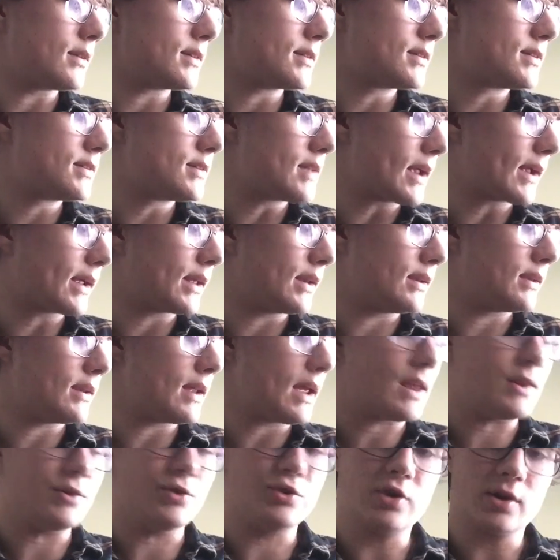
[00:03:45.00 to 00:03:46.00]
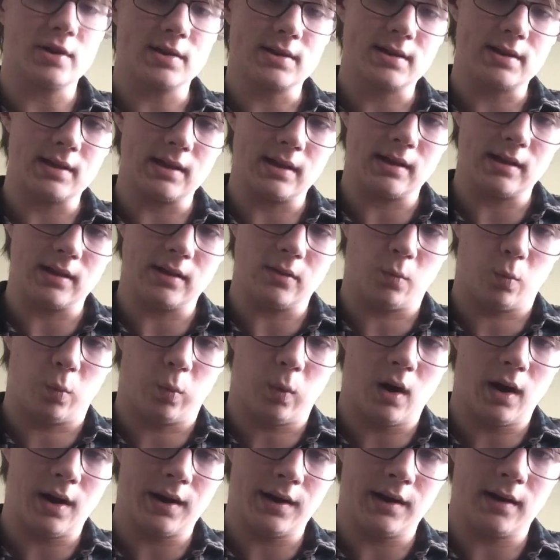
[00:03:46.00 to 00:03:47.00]
2nd and just
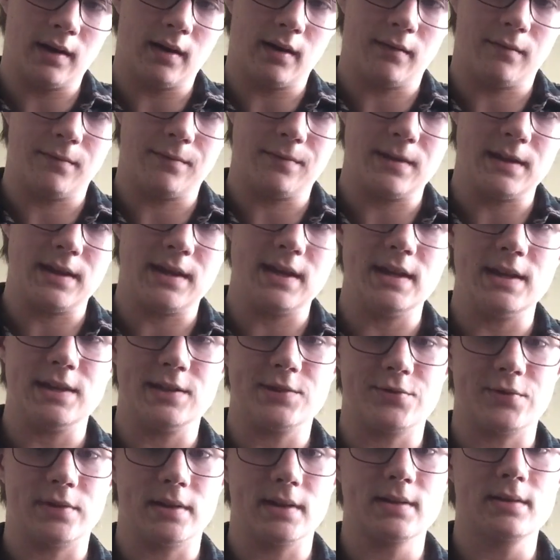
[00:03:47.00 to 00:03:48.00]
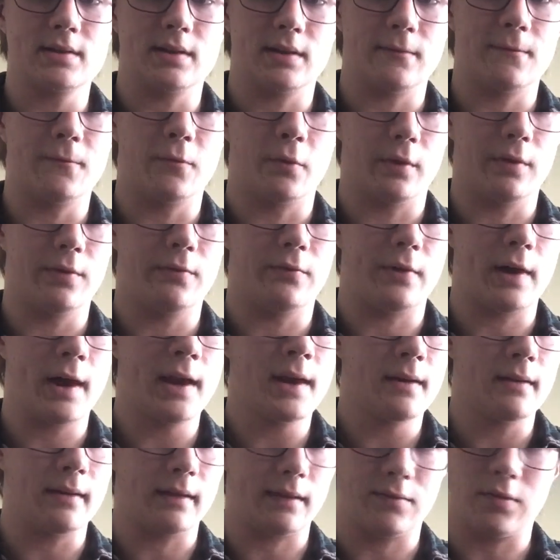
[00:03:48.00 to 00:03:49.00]
one of the E strings on the 4th
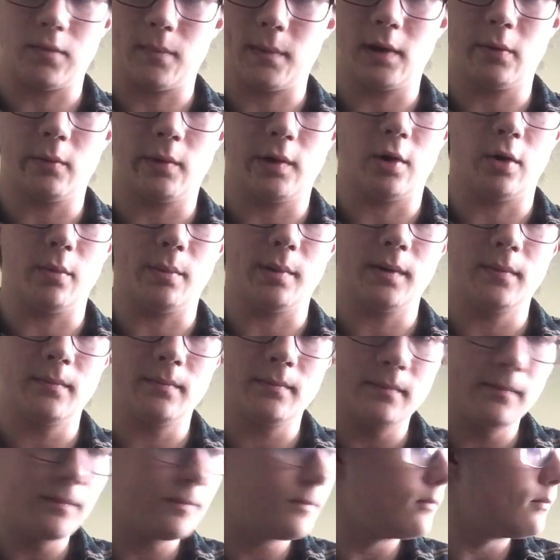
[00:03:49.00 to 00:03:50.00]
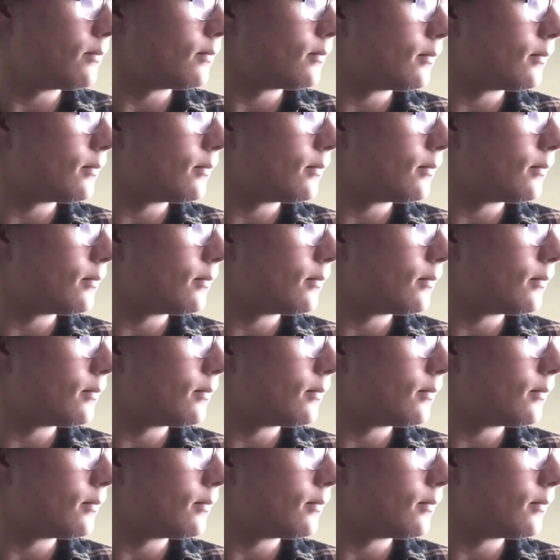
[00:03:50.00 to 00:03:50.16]
fret, leave the middle one open, and